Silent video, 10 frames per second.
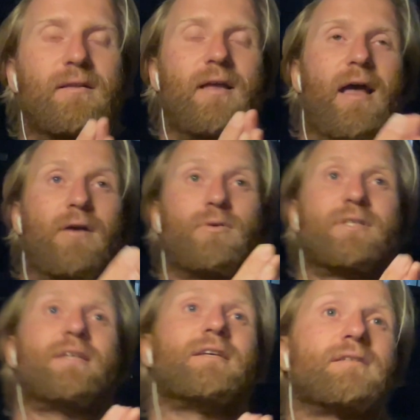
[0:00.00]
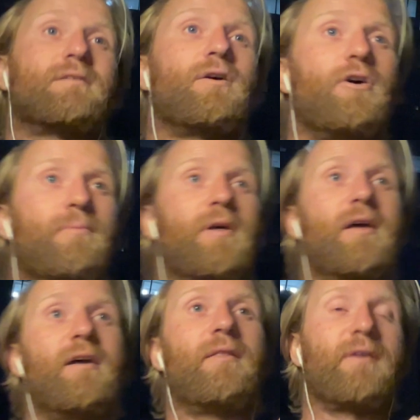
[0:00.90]
Now, equity is a term
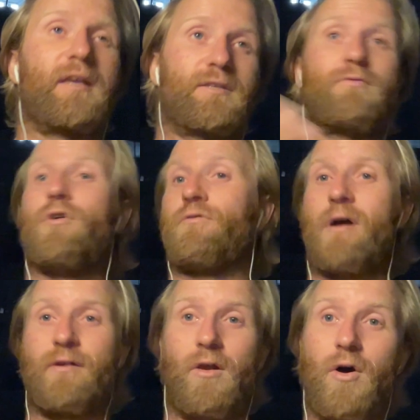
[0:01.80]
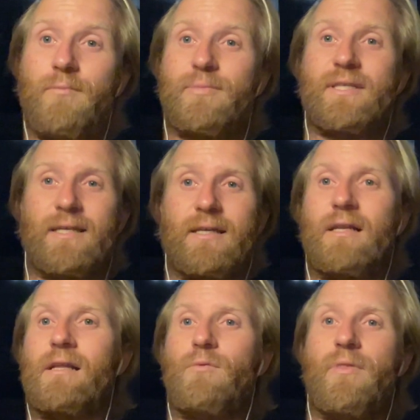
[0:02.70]
that gets thrown around a lot,
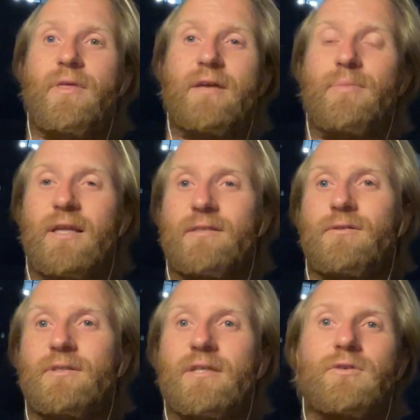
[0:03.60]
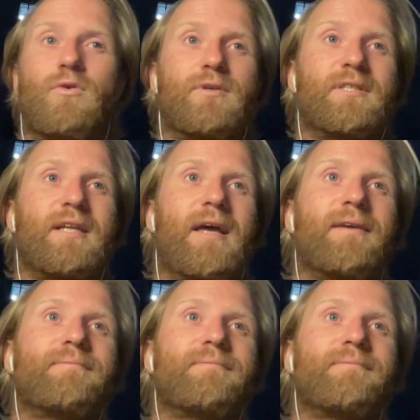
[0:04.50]
particularly with the political discourse today.